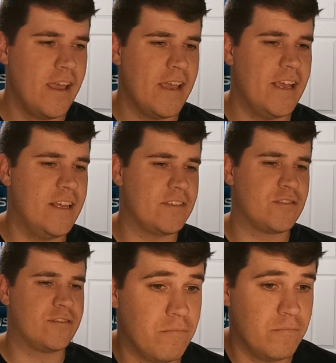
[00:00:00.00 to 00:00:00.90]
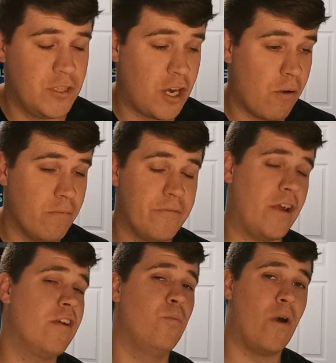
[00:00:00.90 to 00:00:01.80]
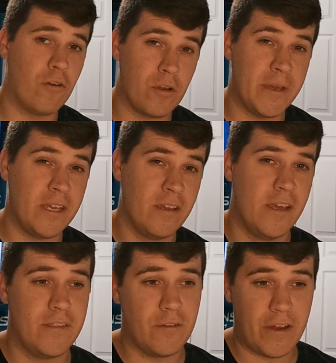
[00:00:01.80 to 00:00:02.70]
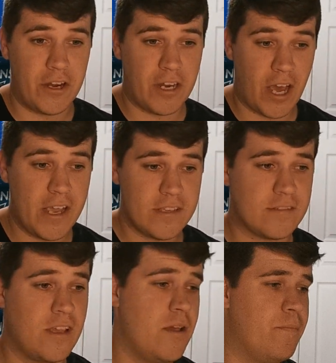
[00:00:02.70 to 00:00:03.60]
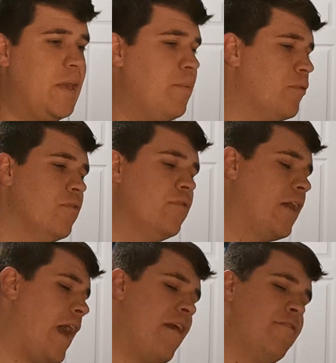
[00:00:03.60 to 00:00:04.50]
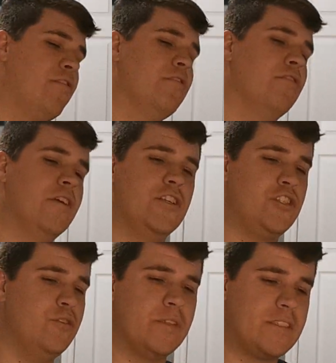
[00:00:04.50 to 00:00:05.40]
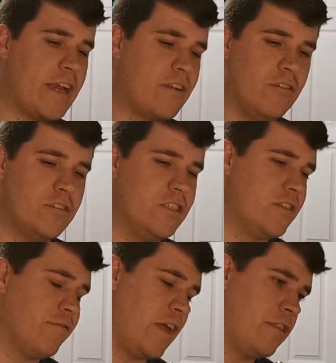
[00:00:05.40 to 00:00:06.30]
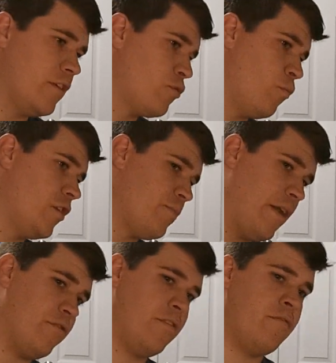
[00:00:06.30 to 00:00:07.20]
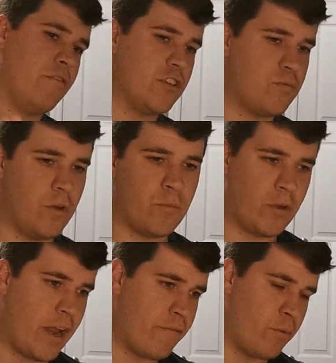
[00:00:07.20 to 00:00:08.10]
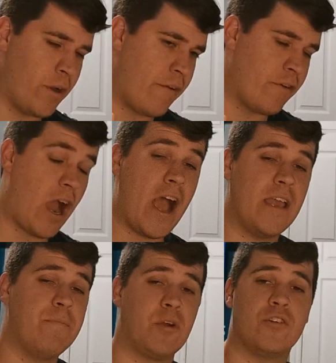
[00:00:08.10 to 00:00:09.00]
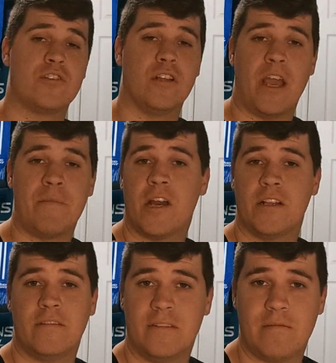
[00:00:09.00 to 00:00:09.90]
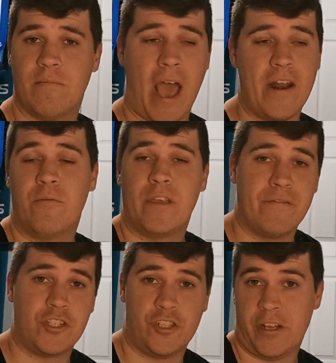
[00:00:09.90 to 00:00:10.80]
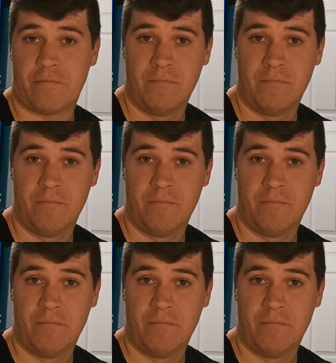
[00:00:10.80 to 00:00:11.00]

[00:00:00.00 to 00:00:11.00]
is, very welcoming. They're very nice. People have their little issue with technologies of like this one's better than this one, whatever. I personally, I don't give a shit.